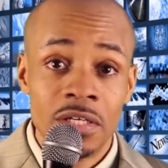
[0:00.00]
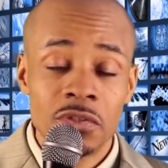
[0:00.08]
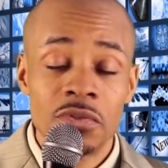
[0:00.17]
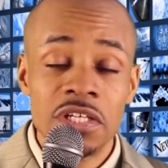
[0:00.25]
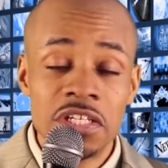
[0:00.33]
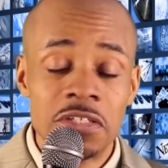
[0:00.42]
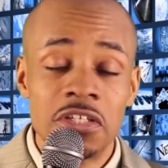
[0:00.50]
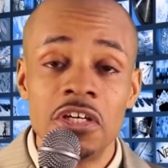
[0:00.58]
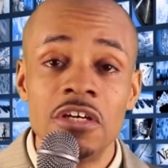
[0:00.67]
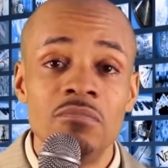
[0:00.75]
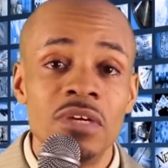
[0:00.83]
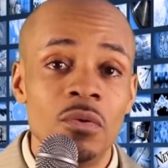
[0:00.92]
So this
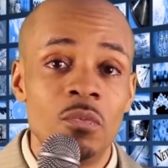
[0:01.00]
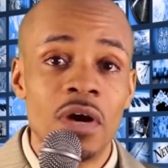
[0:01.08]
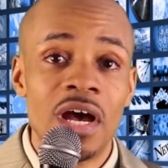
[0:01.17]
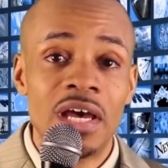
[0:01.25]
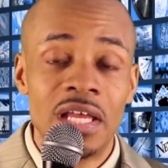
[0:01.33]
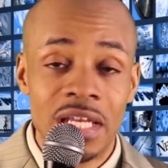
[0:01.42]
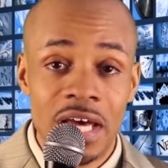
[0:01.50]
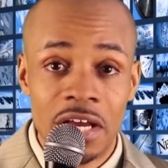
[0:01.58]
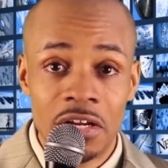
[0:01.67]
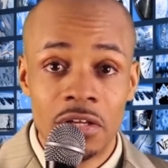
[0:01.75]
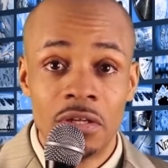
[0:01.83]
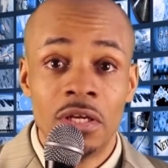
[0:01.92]
could be why a
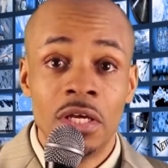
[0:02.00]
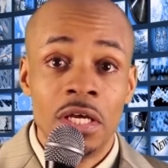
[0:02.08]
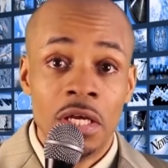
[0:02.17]
lot of